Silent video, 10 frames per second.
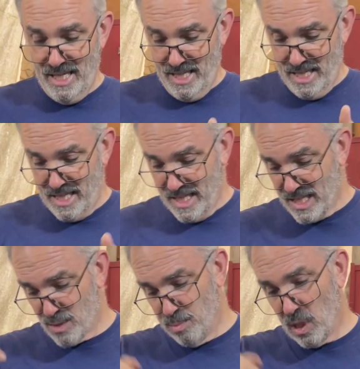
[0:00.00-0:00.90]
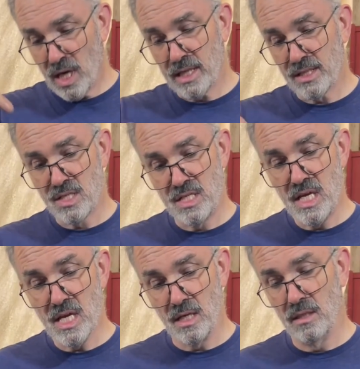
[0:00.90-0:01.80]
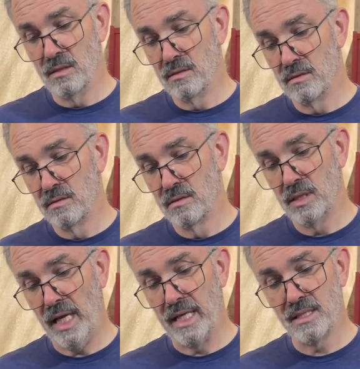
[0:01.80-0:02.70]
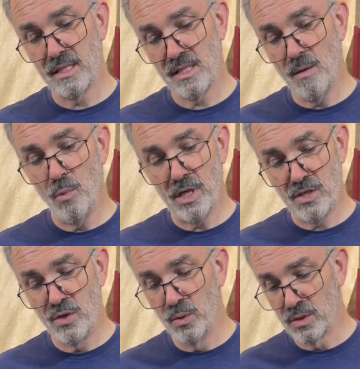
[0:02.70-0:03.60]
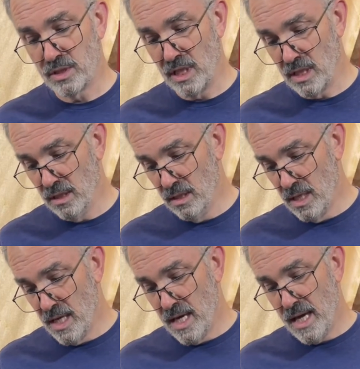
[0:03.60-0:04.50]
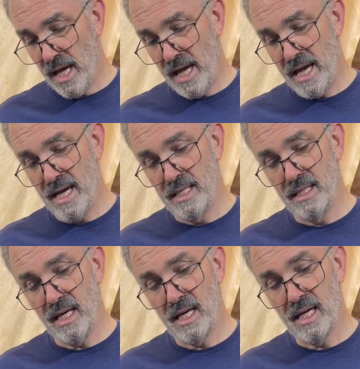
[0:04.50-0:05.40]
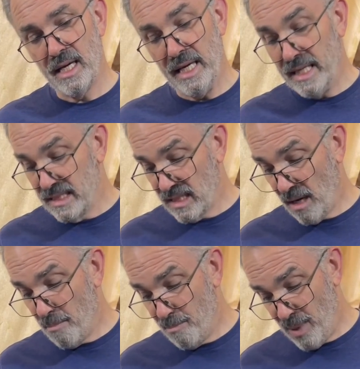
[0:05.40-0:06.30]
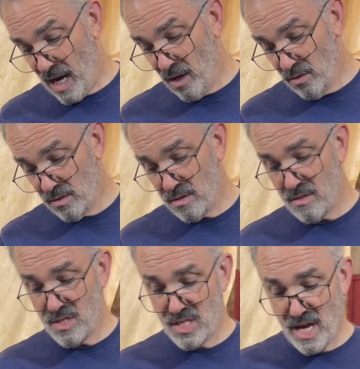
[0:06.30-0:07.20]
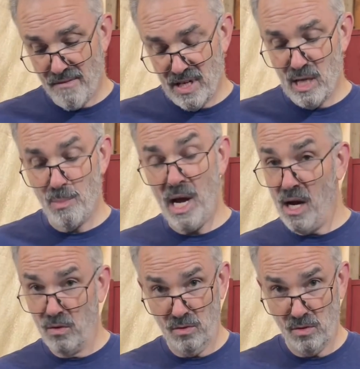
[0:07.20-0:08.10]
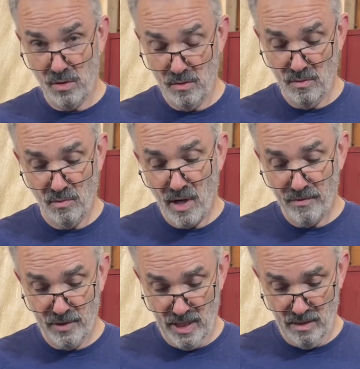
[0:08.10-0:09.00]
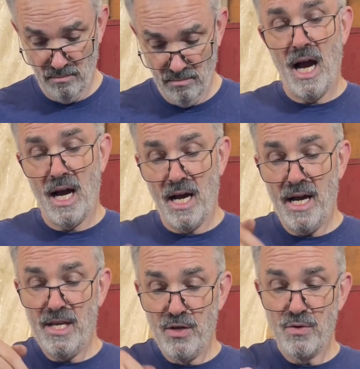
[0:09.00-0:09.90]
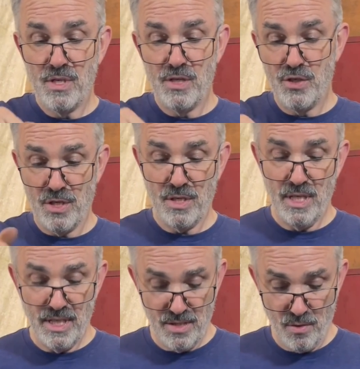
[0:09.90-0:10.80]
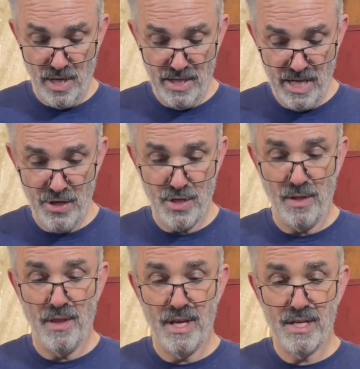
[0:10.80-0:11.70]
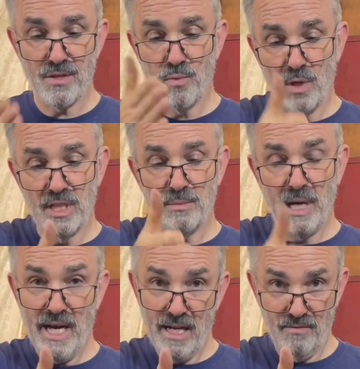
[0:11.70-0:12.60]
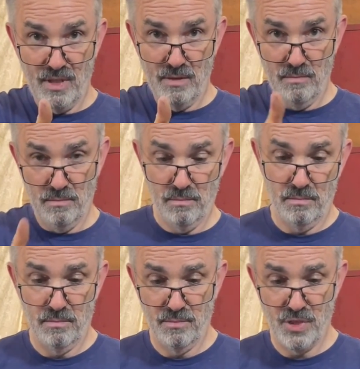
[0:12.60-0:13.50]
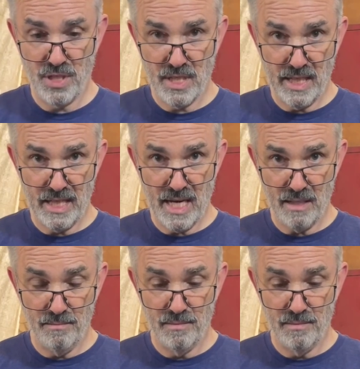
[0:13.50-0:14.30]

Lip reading: This block of steel is a somewhat tool steel and is about 70 pounds, roughly. I used it just in this orientation. This was my anvil, just like that,